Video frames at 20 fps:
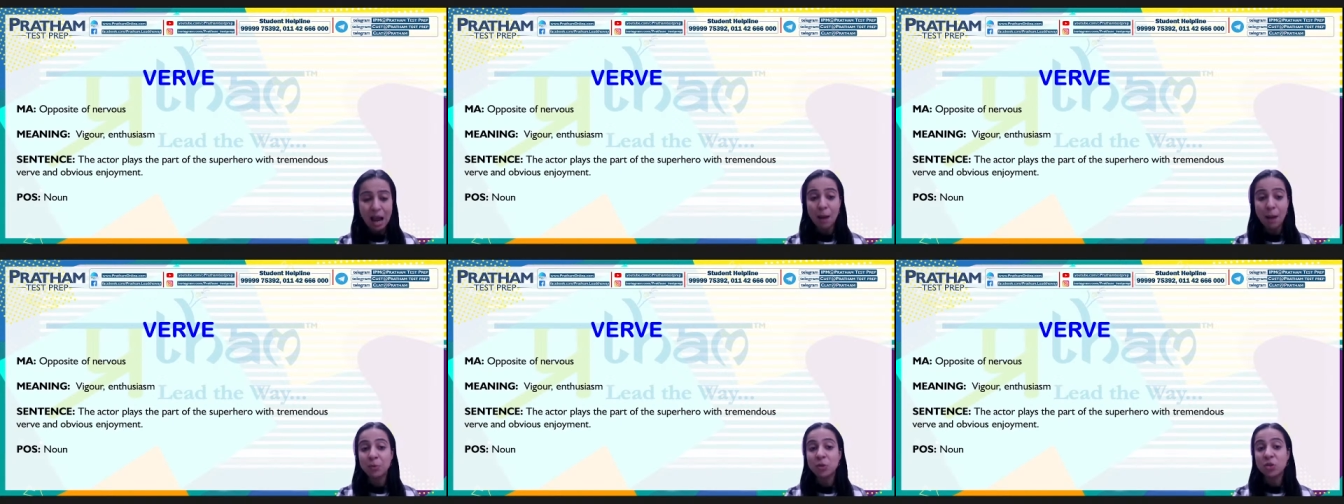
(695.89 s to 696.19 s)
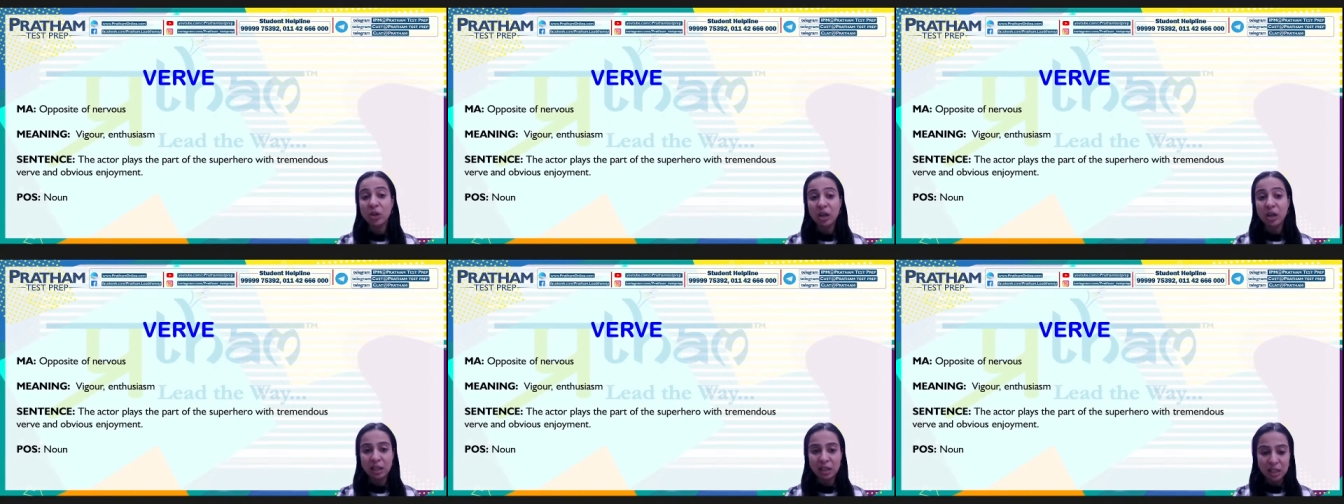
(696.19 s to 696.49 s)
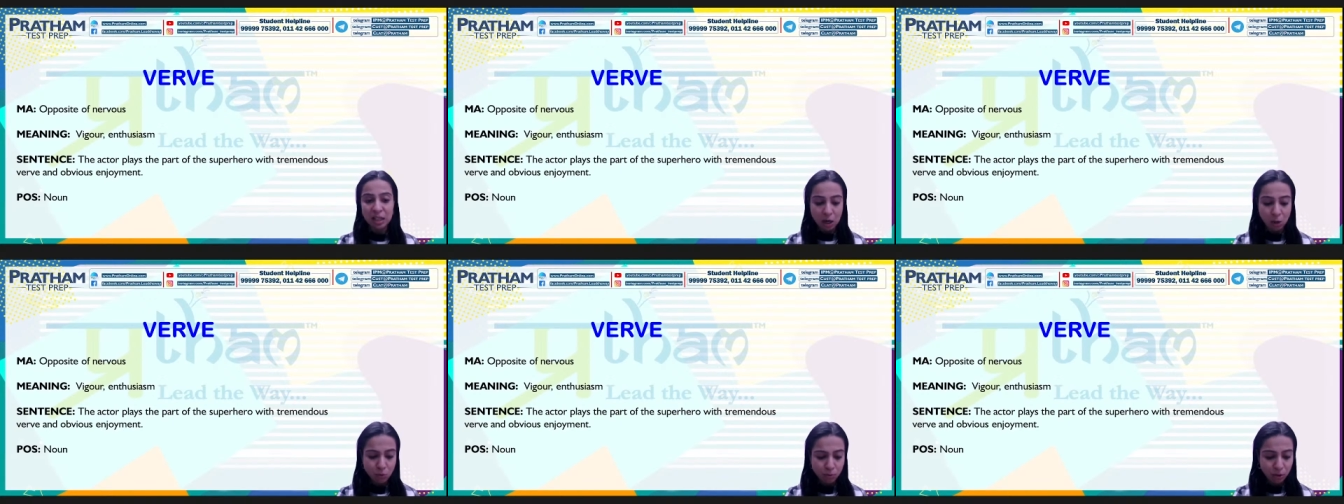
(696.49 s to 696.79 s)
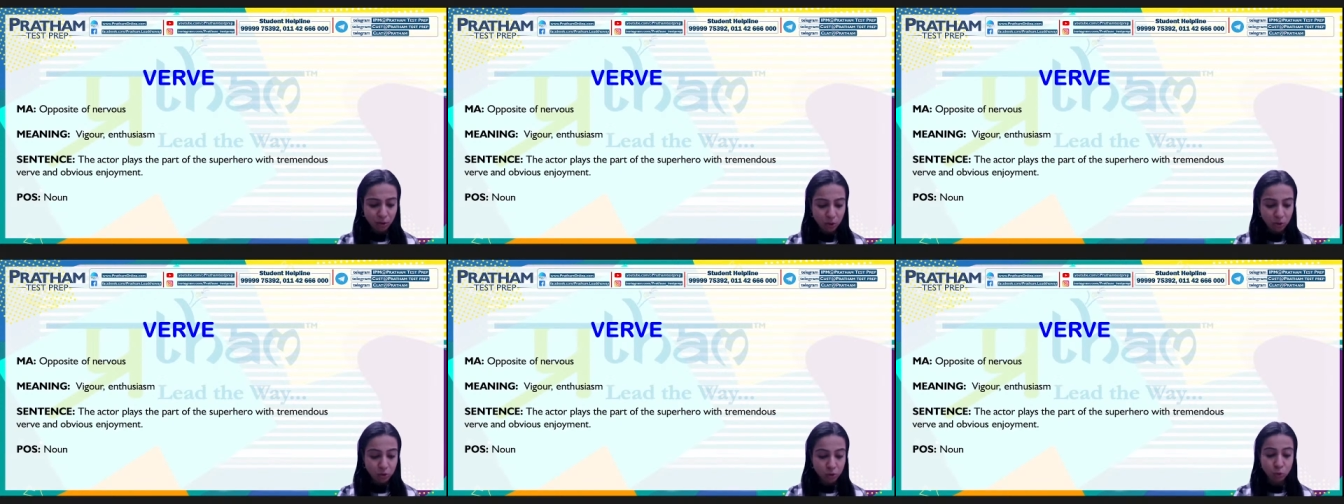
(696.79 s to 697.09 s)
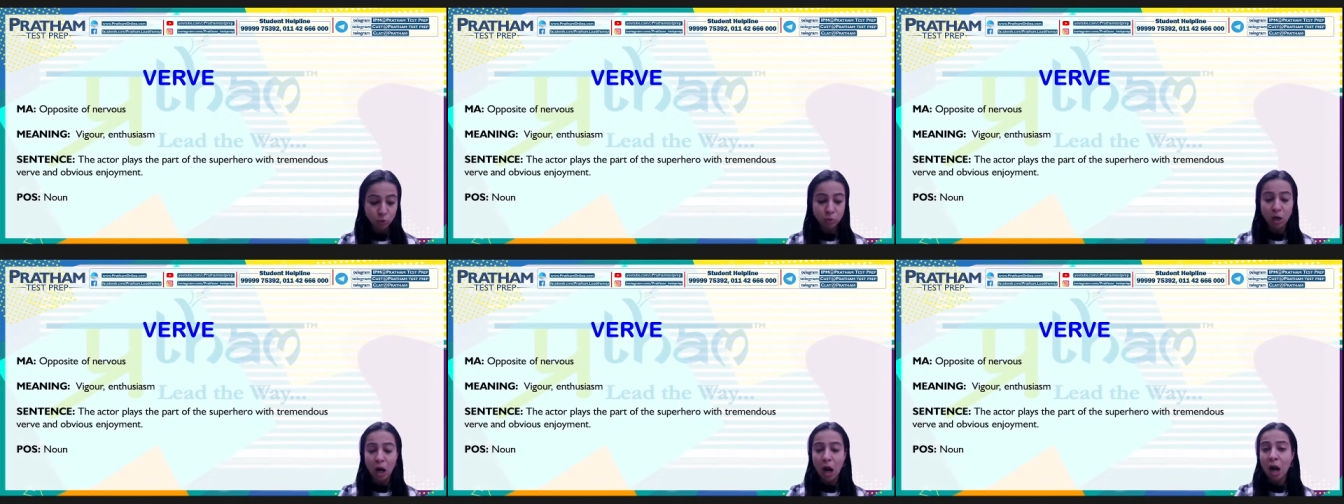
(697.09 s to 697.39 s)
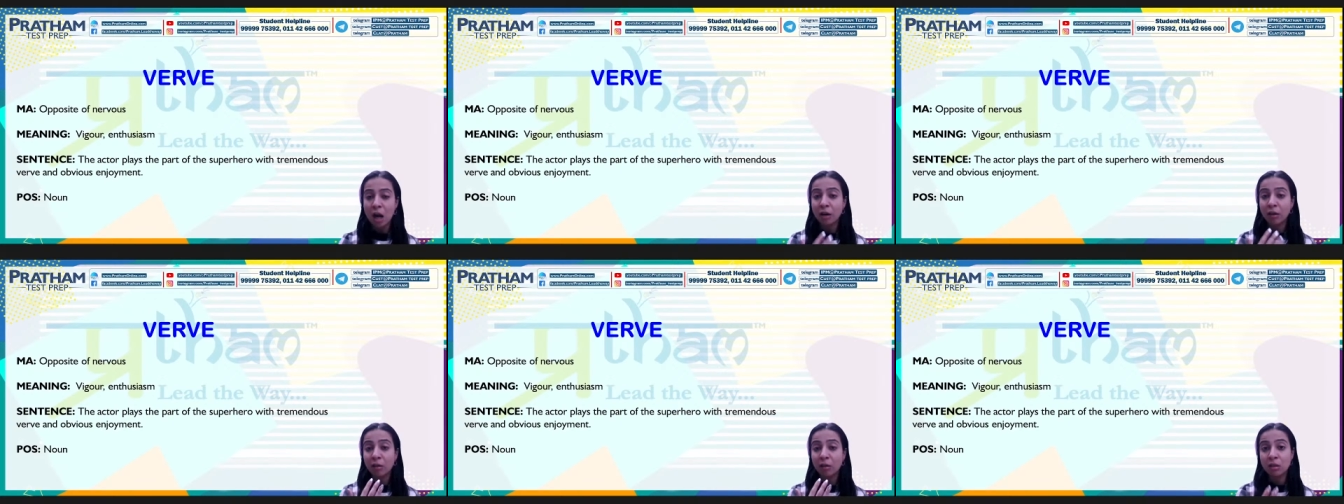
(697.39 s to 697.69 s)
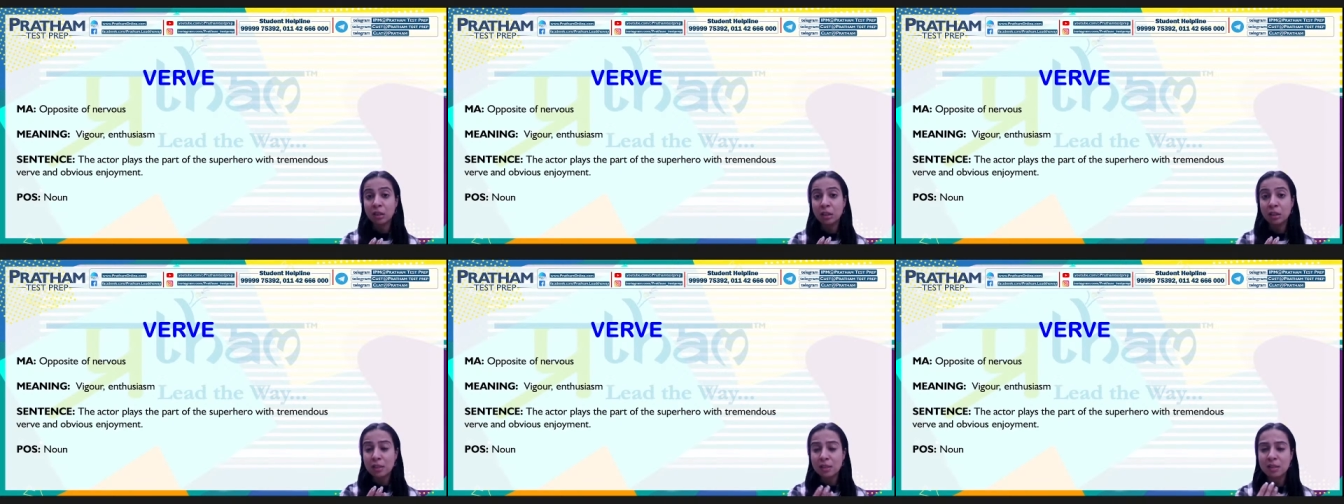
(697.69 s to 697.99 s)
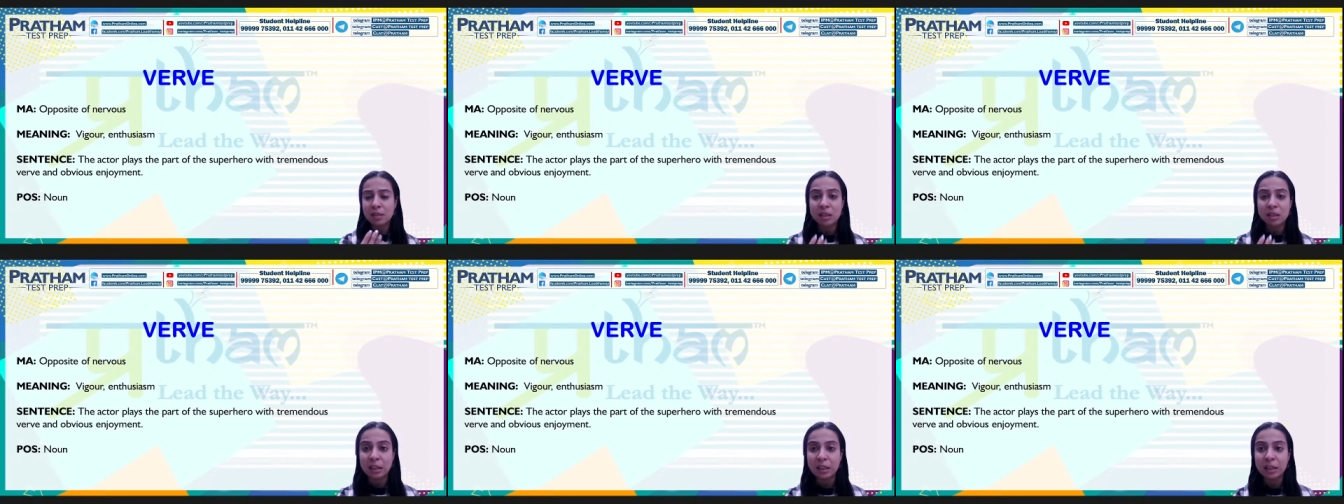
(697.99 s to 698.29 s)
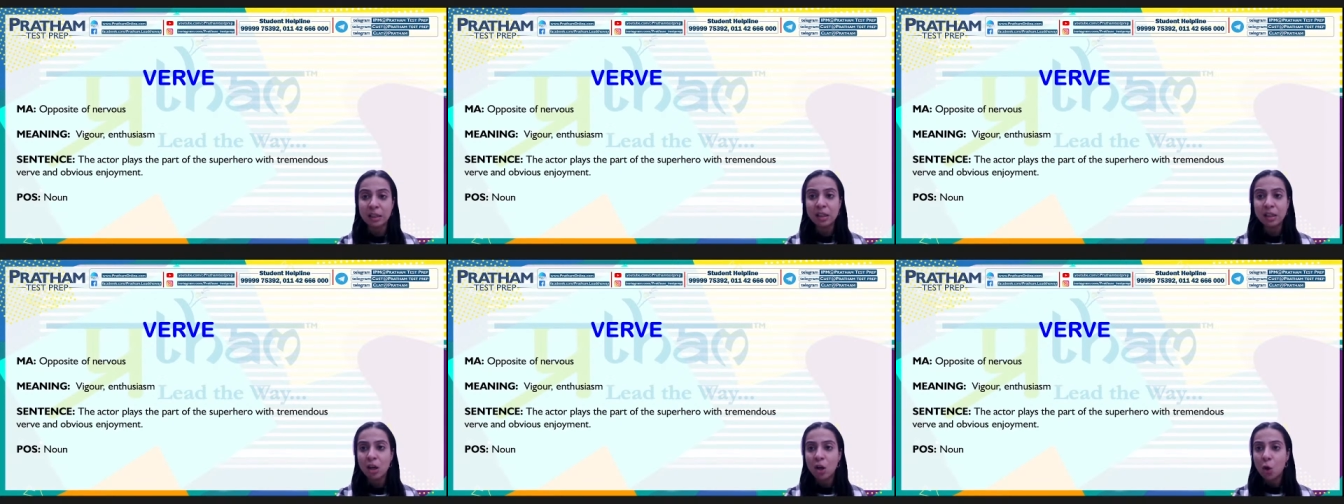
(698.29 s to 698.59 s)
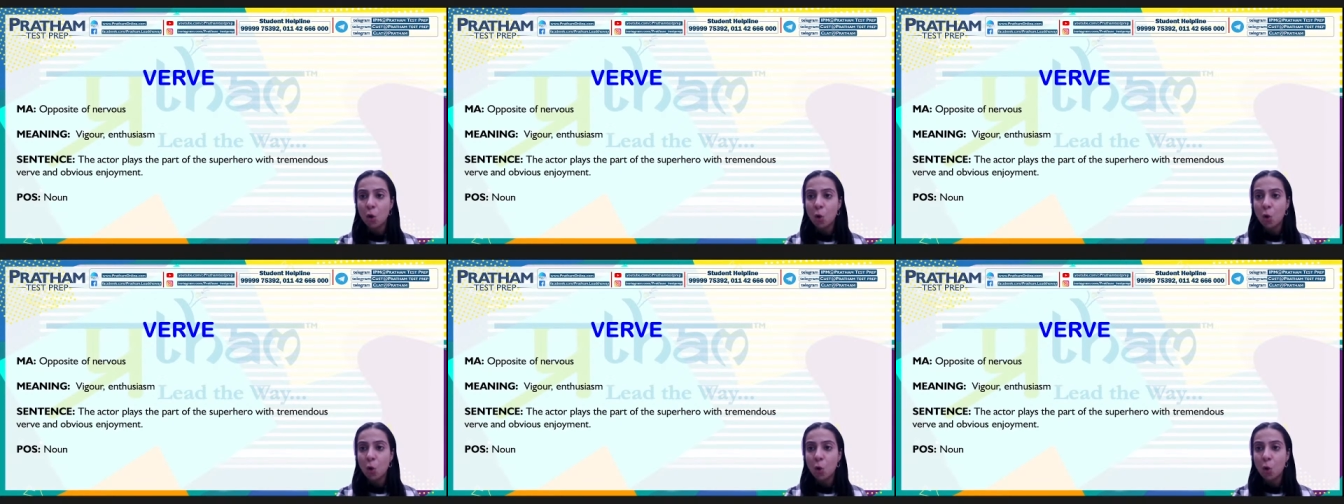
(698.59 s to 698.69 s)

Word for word: abstract noun because you can't really see